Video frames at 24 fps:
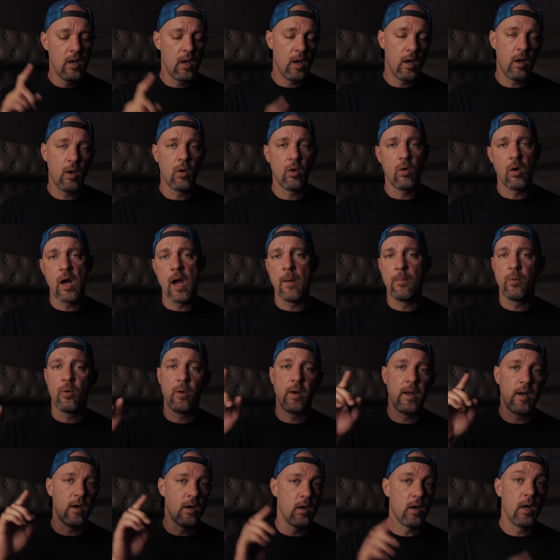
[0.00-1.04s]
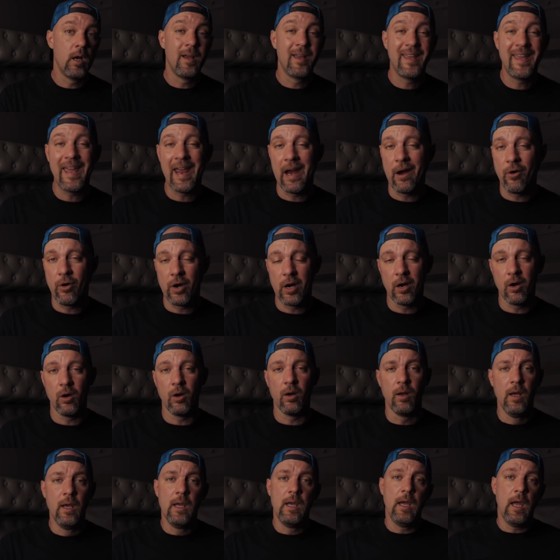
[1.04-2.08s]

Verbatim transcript: owner operator, carrier.